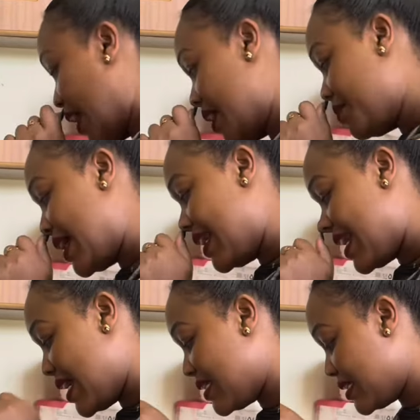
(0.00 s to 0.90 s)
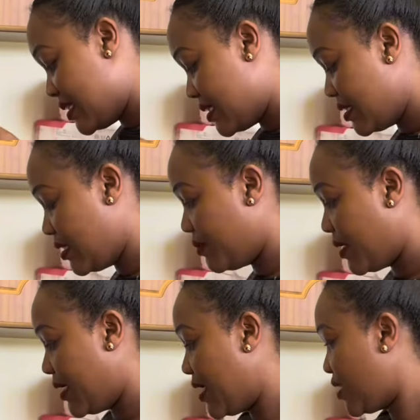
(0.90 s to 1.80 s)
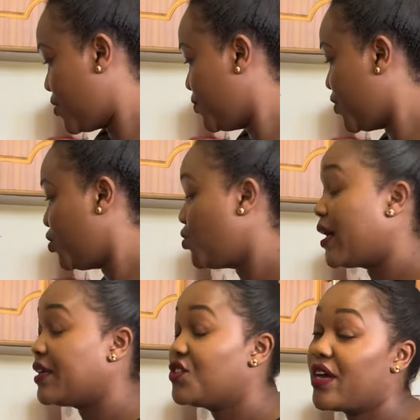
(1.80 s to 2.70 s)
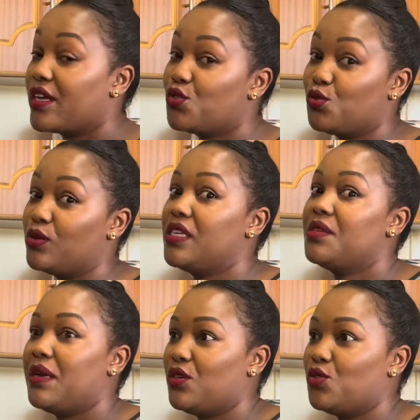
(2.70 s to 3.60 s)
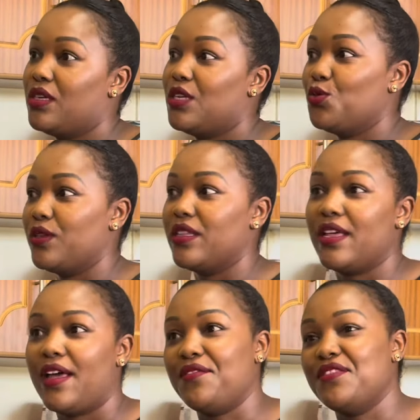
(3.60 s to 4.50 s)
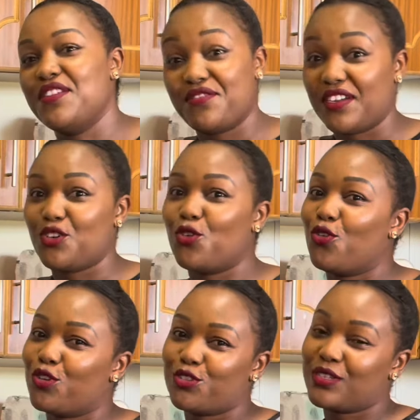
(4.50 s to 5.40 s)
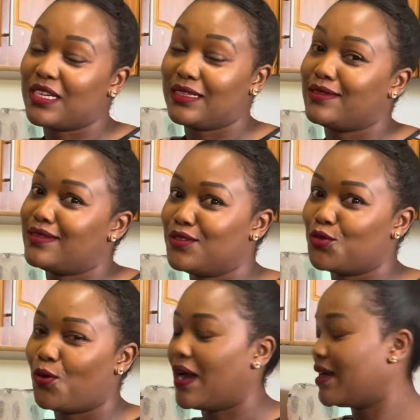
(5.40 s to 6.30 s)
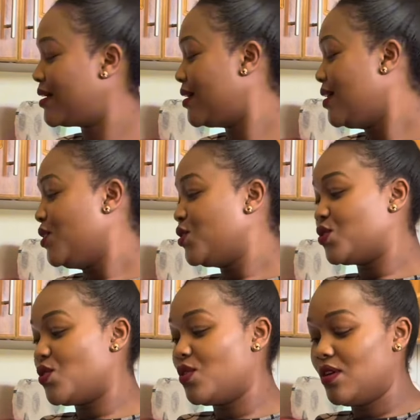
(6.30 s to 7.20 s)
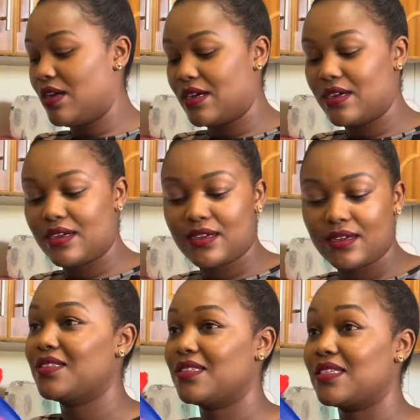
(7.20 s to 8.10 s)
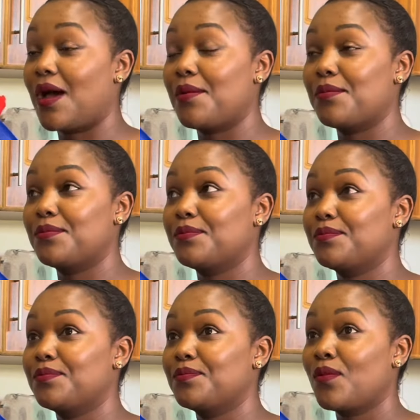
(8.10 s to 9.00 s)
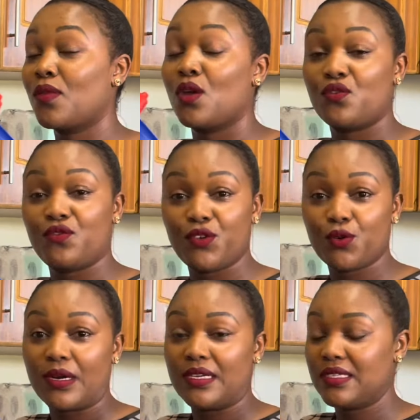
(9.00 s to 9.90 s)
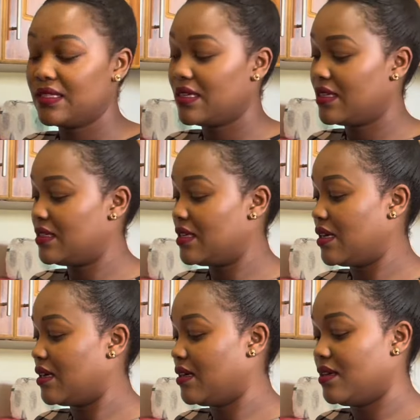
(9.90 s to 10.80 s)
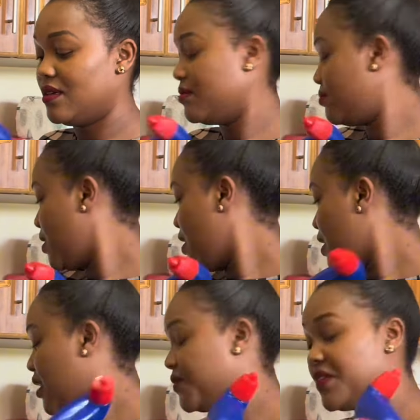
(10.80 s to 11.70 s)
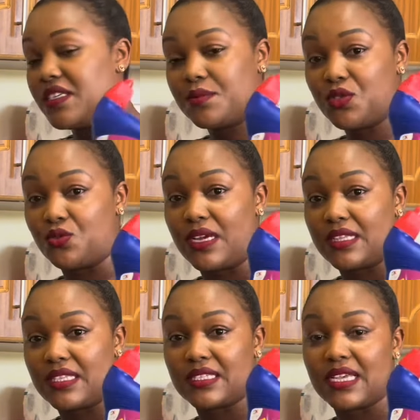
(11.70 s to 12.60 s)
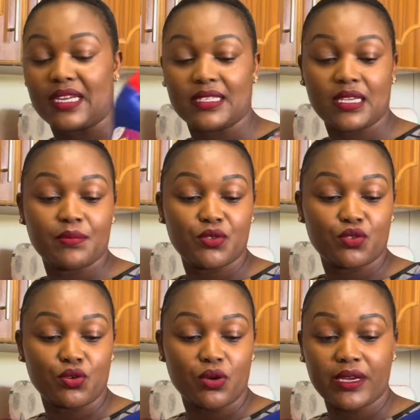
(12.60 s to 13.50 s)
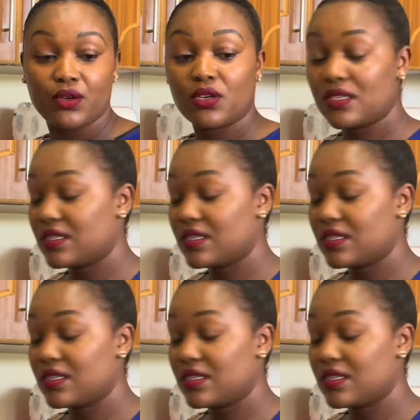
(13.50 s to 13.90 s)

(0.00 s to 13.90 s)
in my last in my last video, I tried to clean my toilet with a very funny concoction and it didn't work. So uh, some viewers uh, advised me to get this LSF, so I got